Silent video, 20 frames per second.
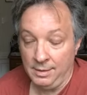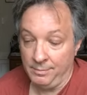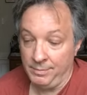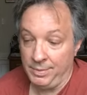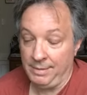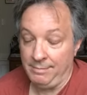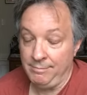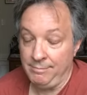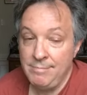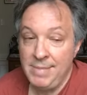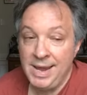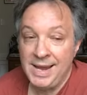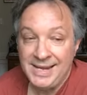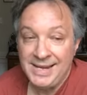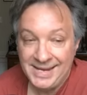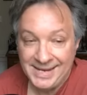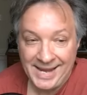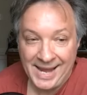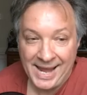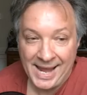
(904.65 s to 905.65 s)
but
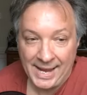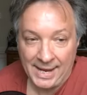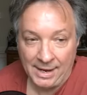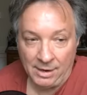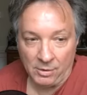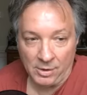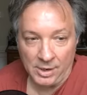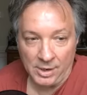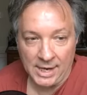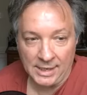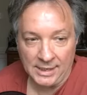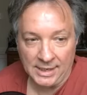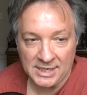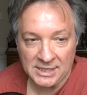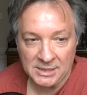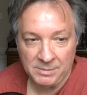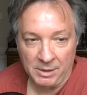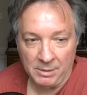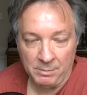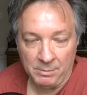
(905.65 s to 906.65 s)
many gay or and
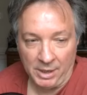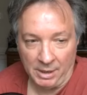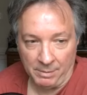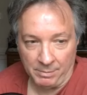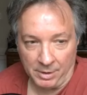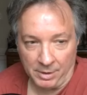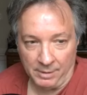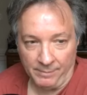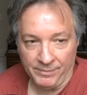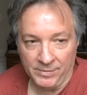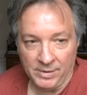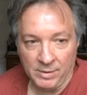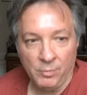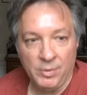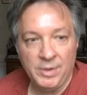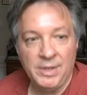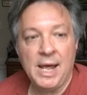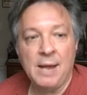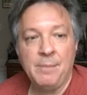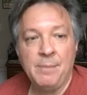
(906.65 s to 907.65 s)
lesbian people,
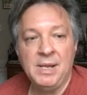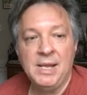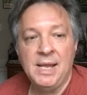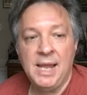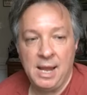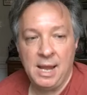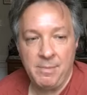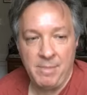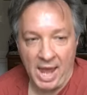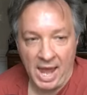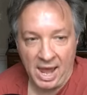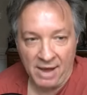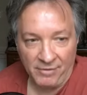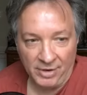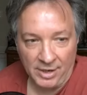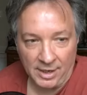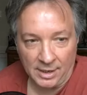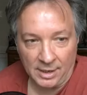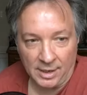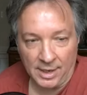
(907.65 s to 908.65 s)
when that became
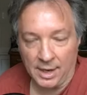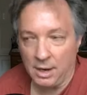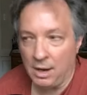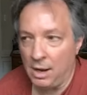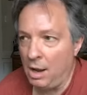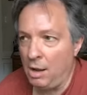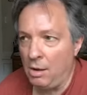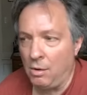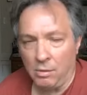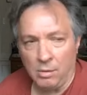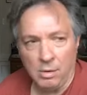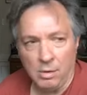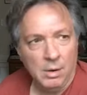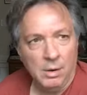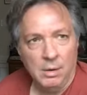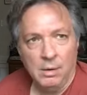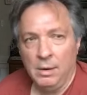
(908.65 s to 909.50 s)
evident, like, oh,